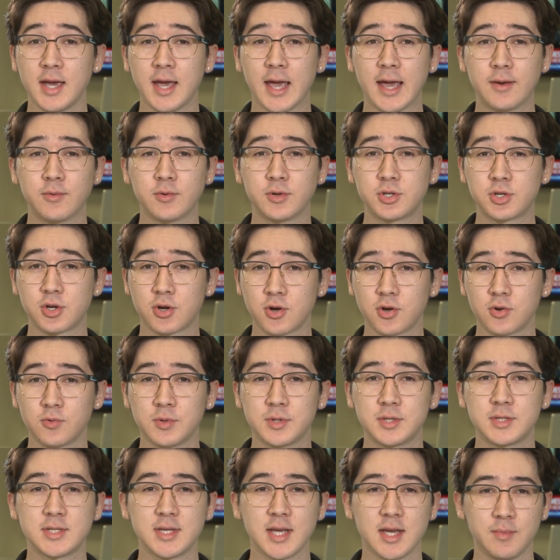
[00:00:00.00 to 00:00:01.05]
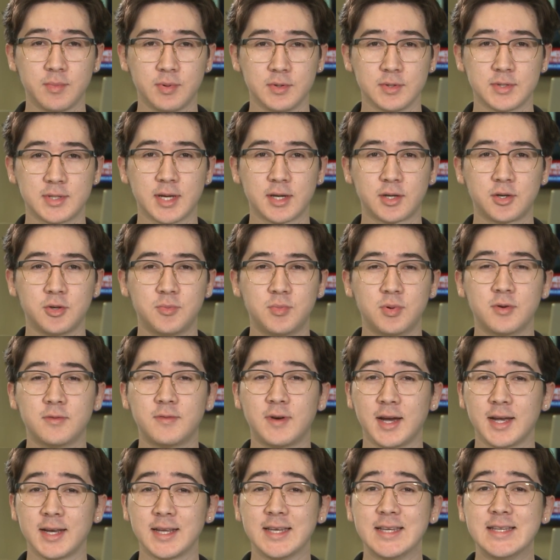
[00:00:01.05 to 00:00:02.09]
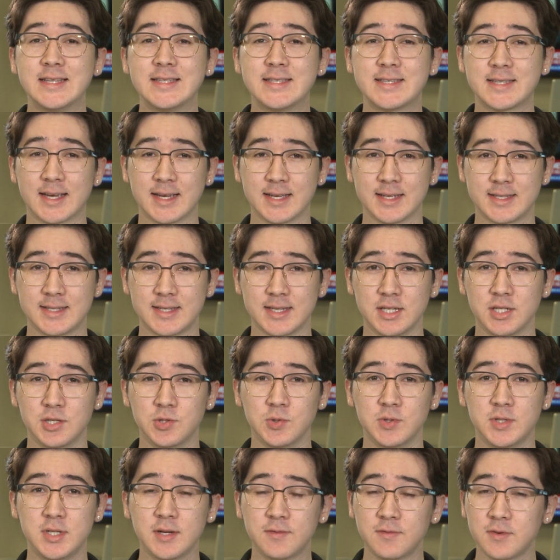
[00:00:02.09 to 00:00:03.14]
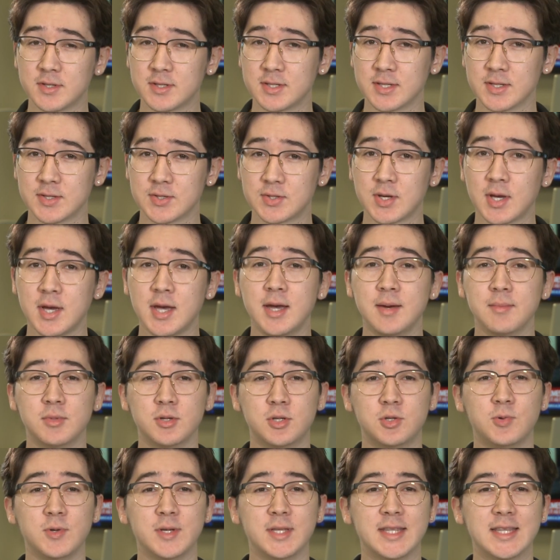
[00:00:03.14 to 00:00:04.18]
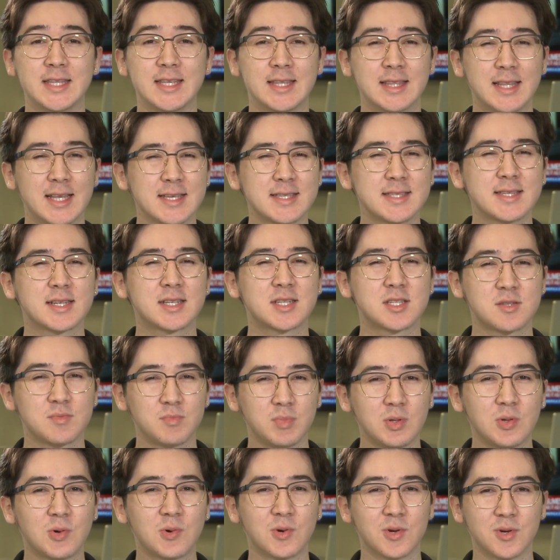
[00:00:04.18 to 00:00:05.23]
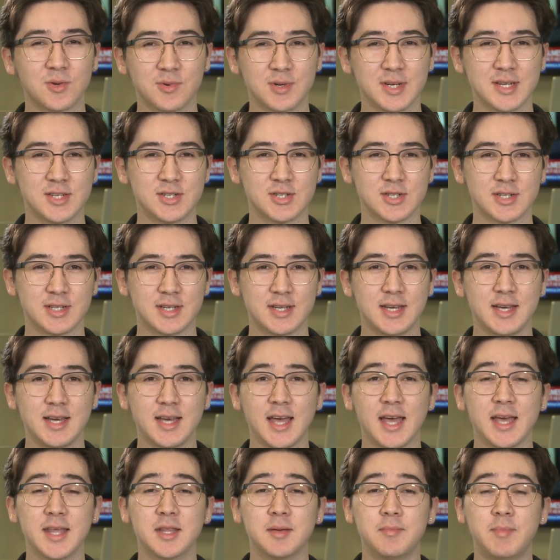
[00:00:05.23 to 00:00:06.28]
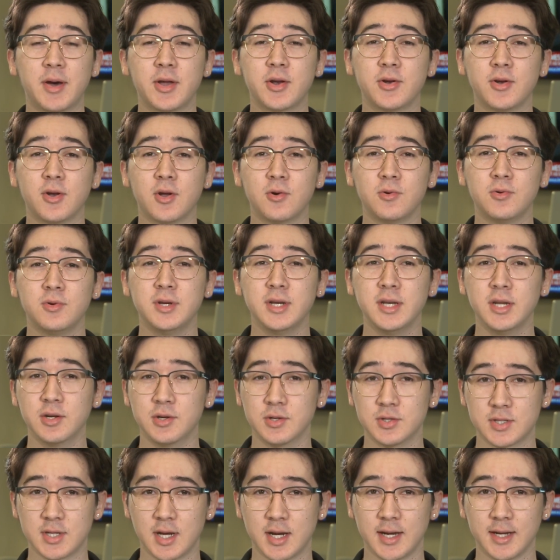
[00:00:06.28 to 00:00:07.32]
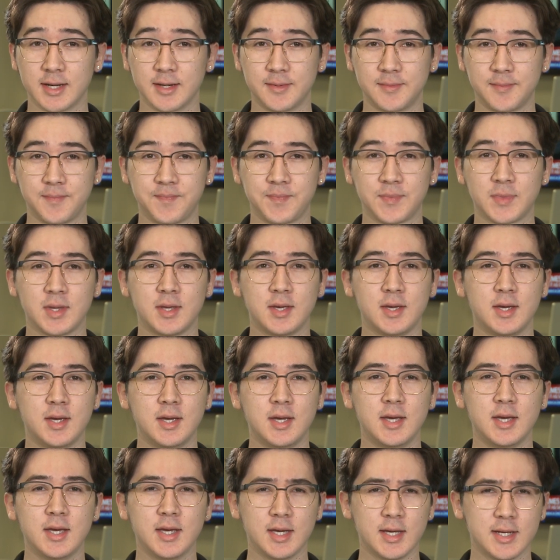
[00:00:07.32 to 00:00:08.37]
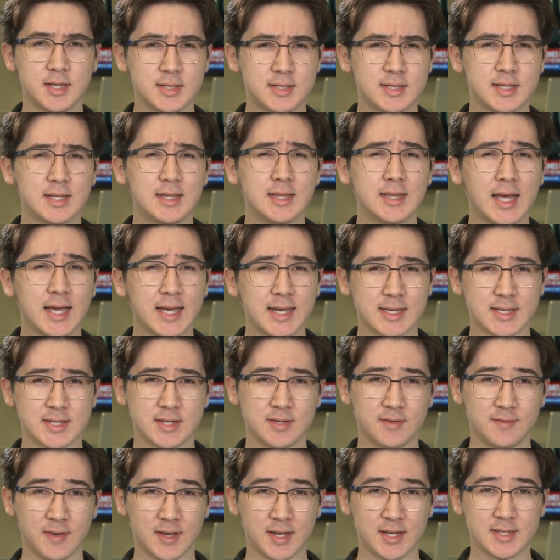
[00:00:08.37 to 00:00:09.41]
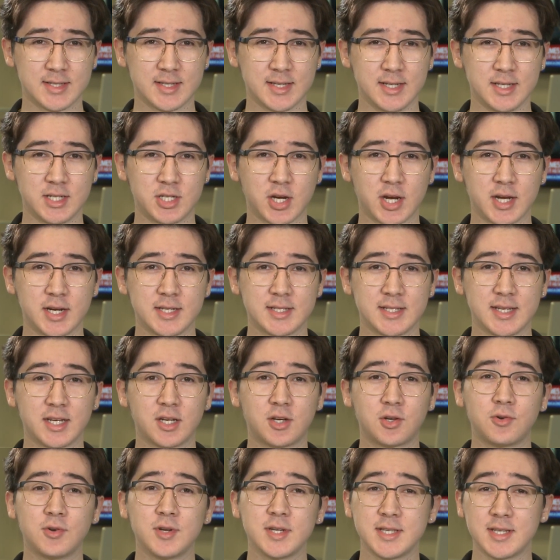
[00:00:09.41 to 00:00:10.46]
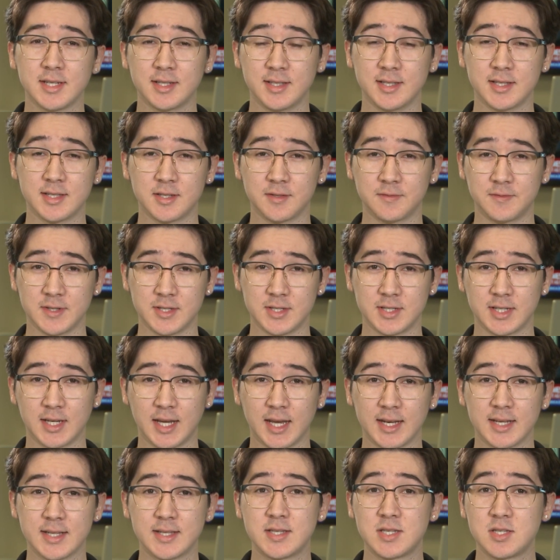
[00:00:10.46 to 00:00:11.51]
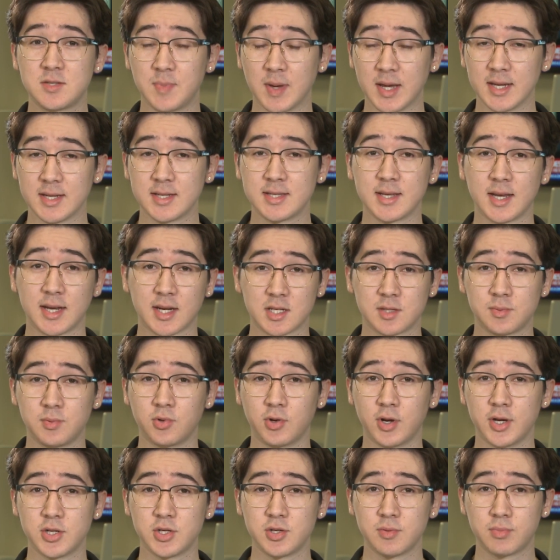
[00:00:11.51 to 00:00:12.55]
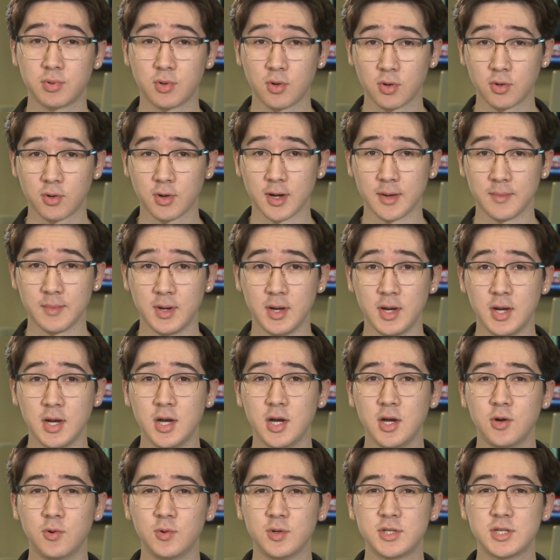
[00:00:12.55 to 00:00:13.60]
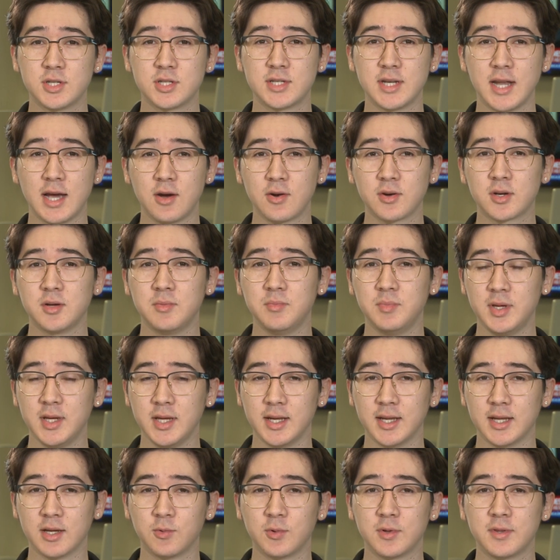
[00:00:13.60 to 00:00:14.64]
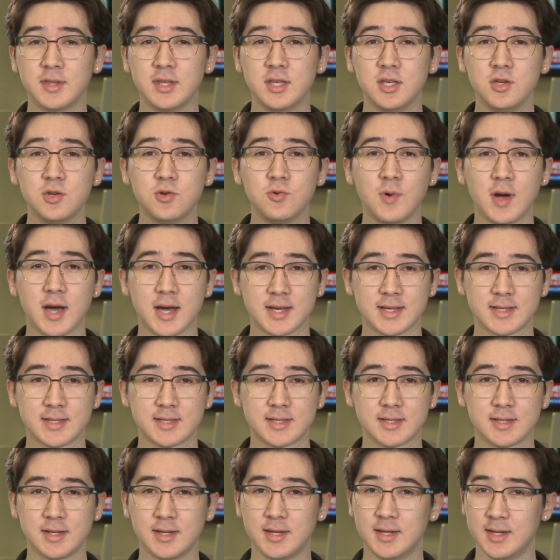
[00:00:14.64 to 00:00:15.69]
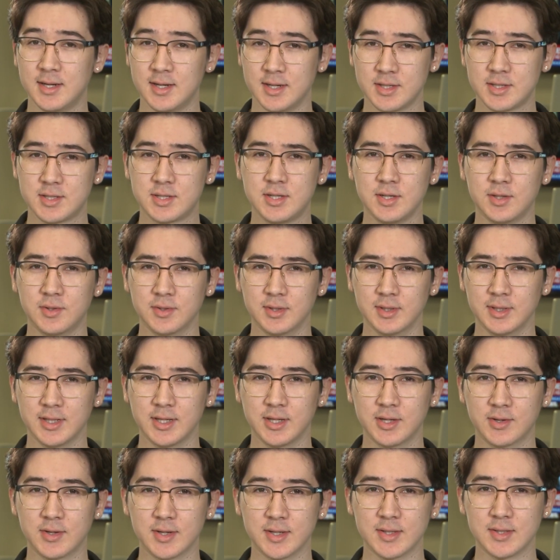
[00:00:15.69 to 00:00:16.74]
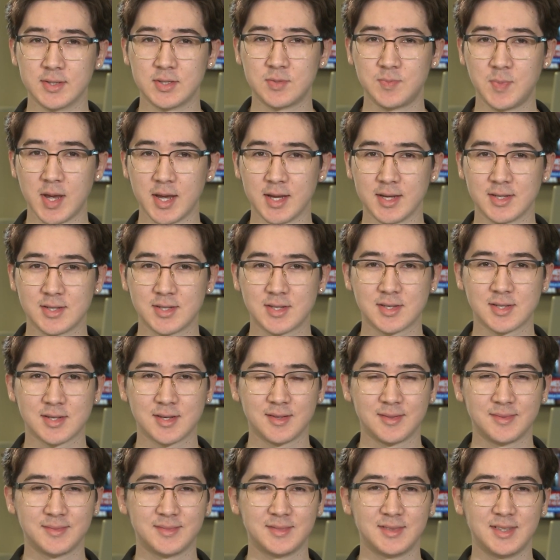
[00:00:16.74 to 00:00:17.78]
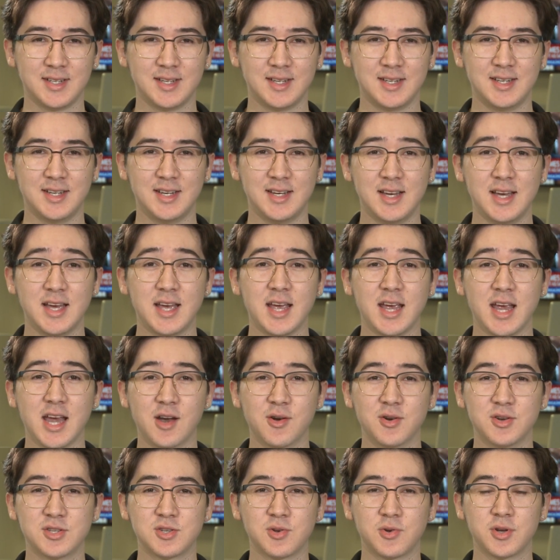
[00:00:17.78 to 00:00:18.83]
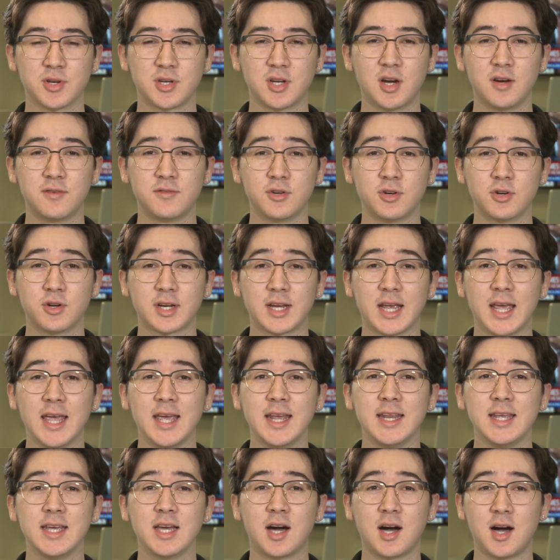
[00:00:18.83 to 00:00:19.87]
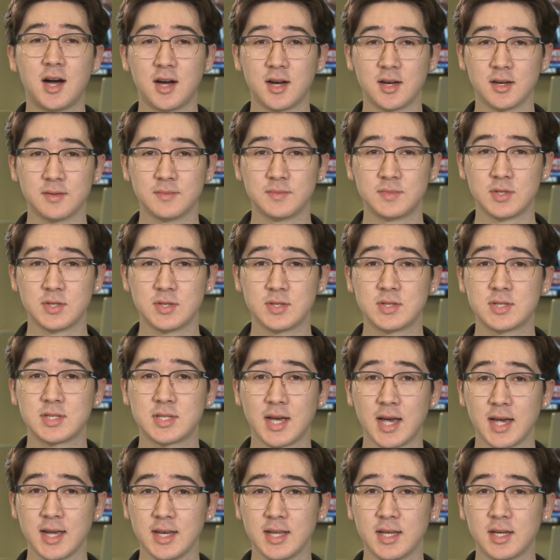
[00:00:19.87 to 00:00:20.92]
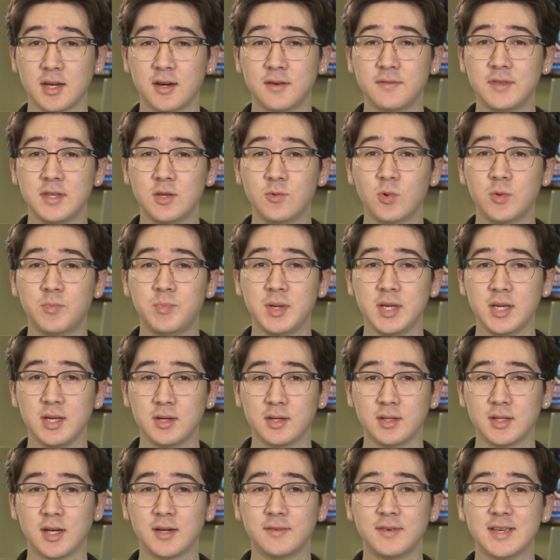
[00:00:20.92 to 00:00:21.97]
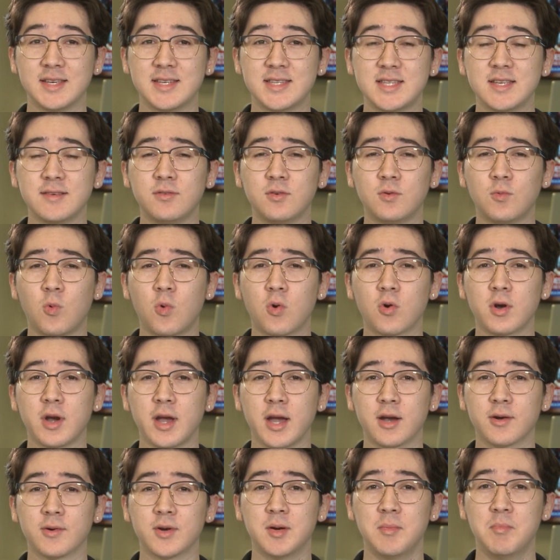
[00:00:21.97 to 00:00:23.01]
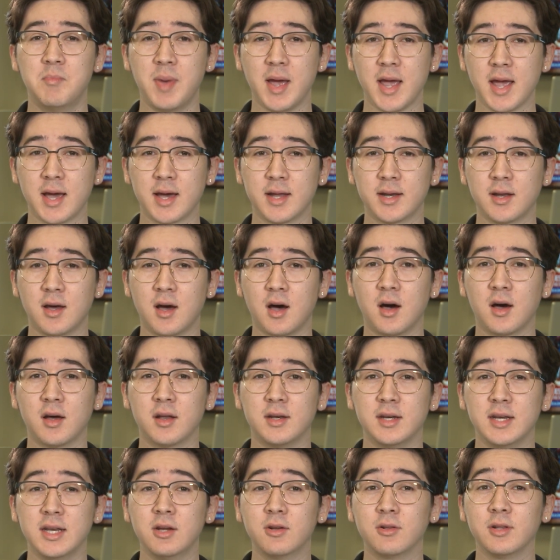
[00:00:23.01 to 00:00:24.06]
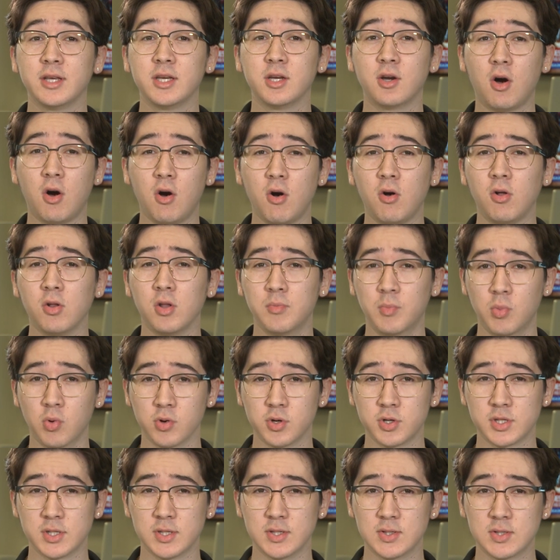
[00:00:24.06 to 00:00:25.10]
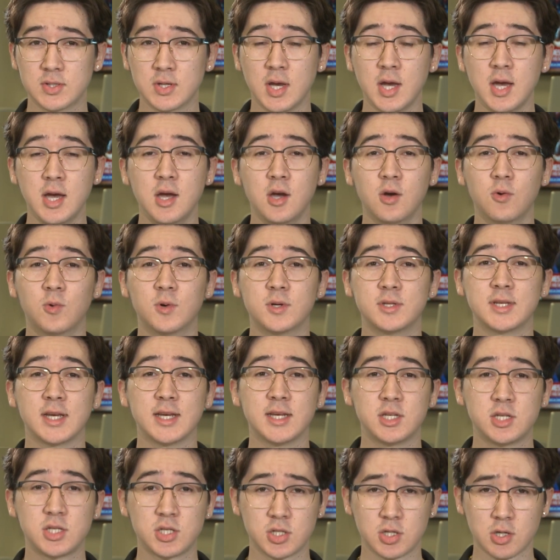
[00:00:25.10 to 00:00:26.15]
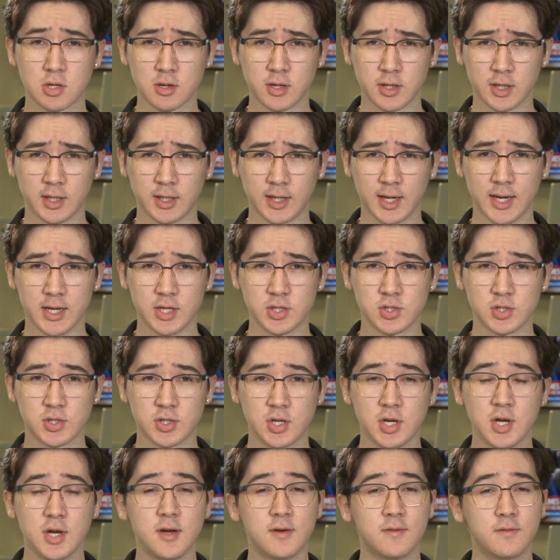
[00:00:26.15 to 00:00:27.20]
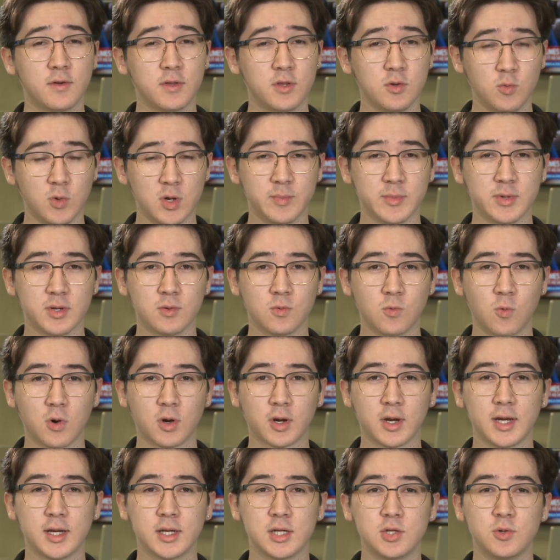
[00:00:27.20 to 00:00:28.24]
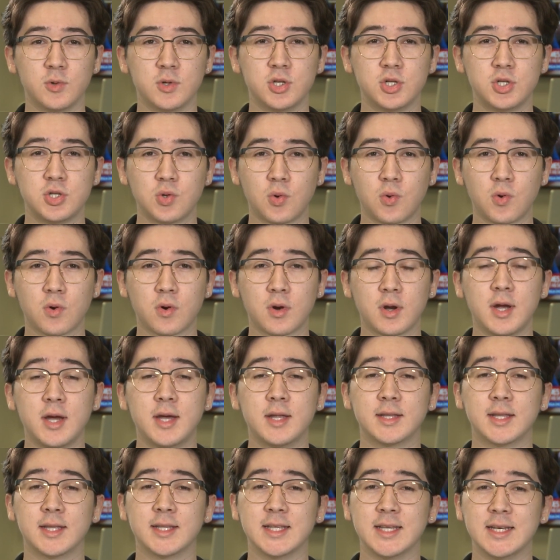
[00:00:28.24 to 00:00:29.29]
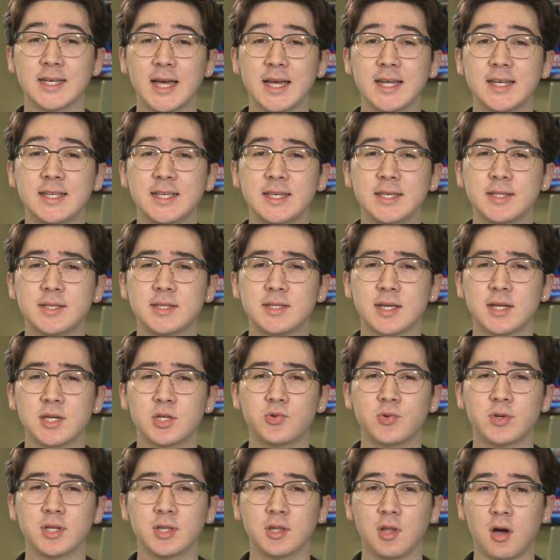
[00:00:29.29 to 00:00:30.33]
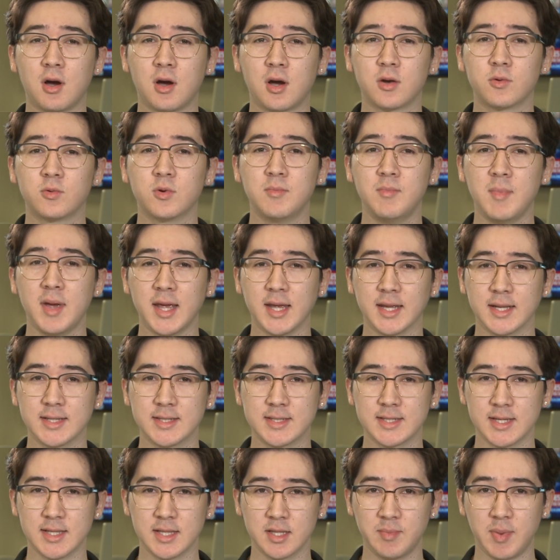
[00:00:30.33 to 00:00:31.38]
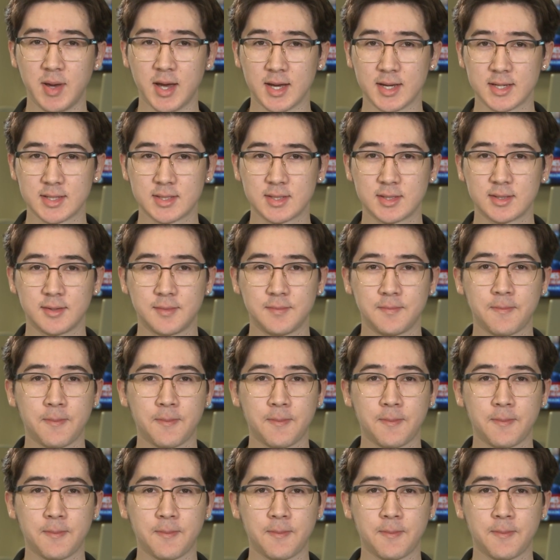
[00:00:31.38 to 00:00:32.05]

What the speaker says: and return with samples that could provide insights into differences between the less explored region and the better known near side. It is the latest advance in China's increasingly sophisticated space exploration program, which is now competing with the U.S., still the leader in space. Arizona Governor Katie Hobbs is signing of the repeal of a Civil War-era ban on nearly all abortions was a stirring occasion for the women working to ensure that the 19th century law remains in the past.